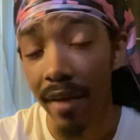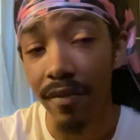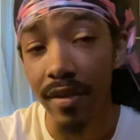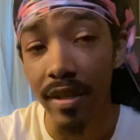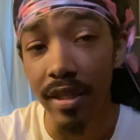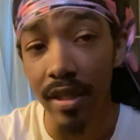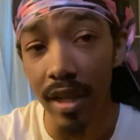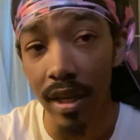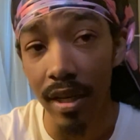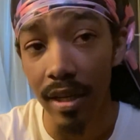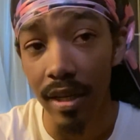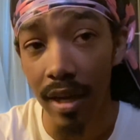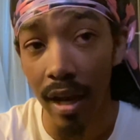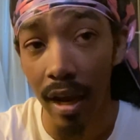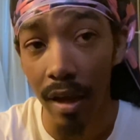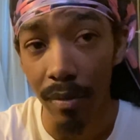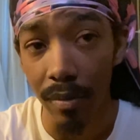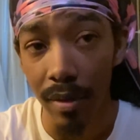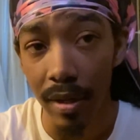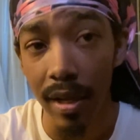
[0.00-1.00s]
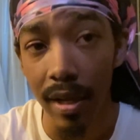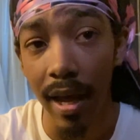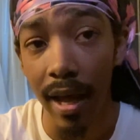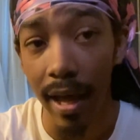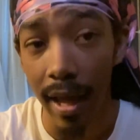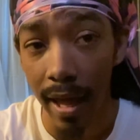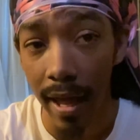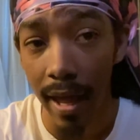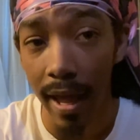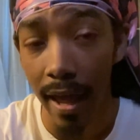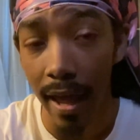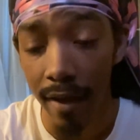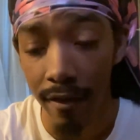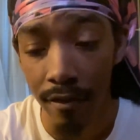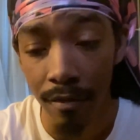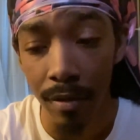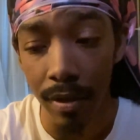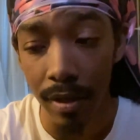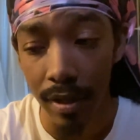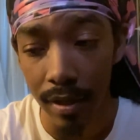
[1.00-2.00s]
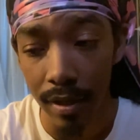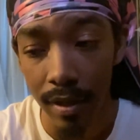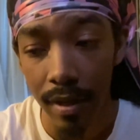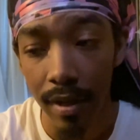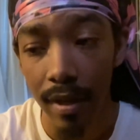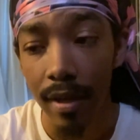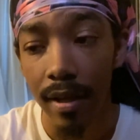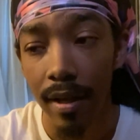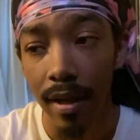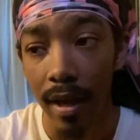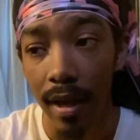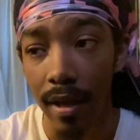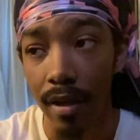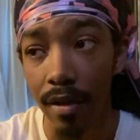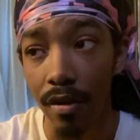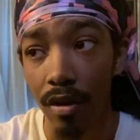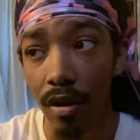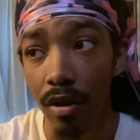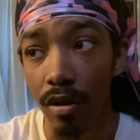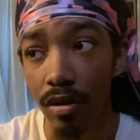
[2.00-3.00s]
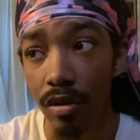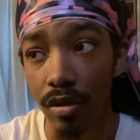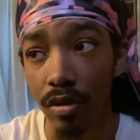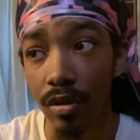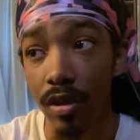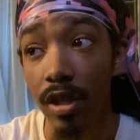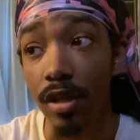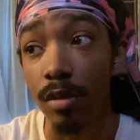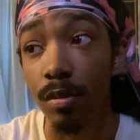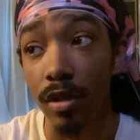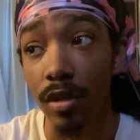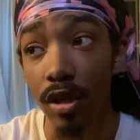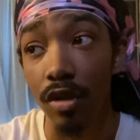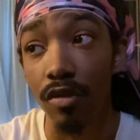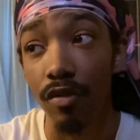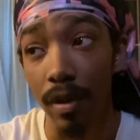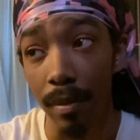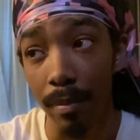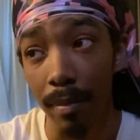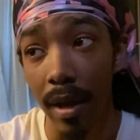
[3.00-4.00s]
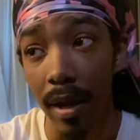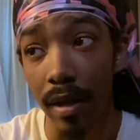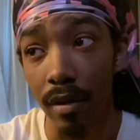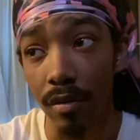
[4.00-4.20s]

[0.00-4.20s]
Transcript: and Jada Nightwing. I had Av winning. I ain't gonna hold you. This was a great battle,